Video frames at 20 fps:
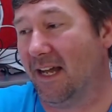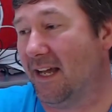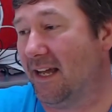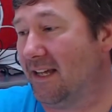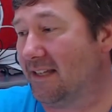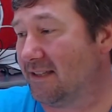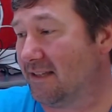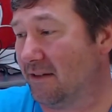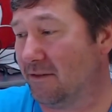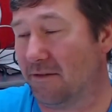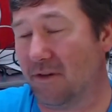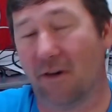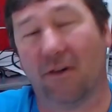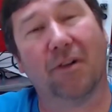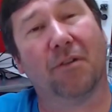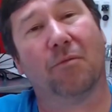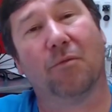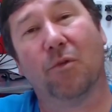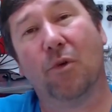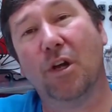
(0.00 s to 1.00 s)
So
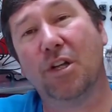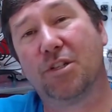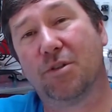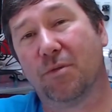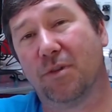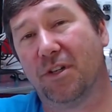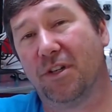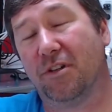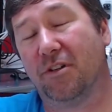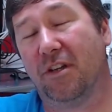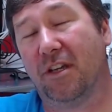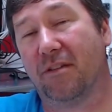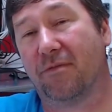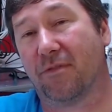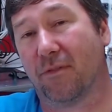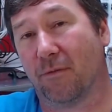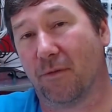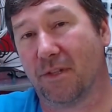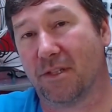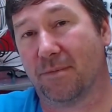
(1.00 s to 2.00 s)
knowing which one you need
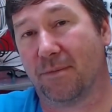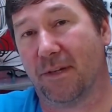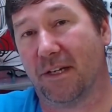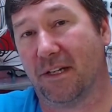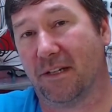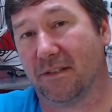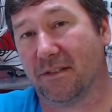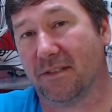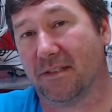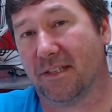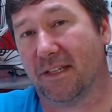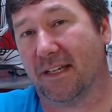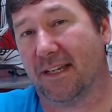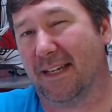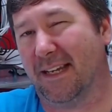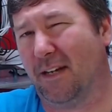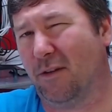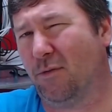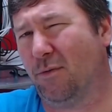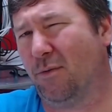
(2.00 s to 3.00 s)
for which PLC.
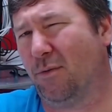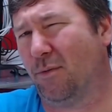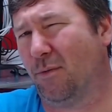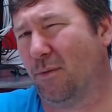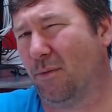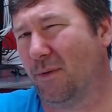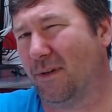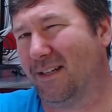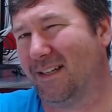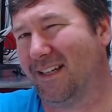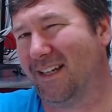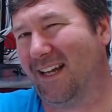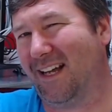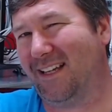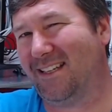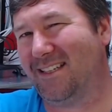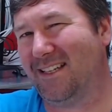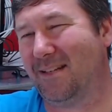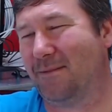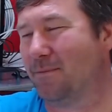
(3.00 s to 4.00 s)
Ooh, I
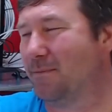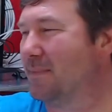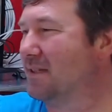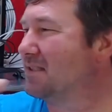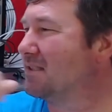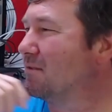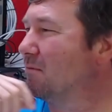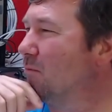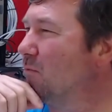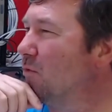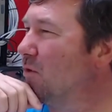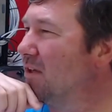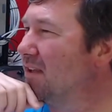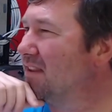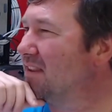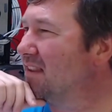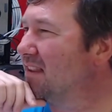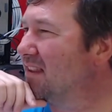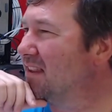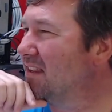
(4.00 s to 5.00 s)
did miss
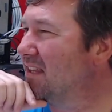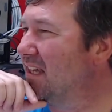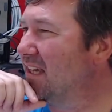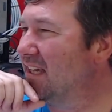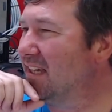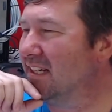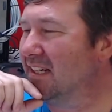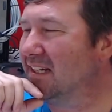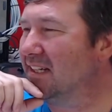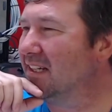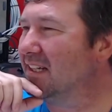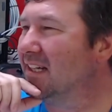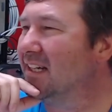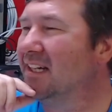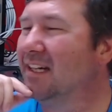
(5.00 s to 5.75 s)
one thing.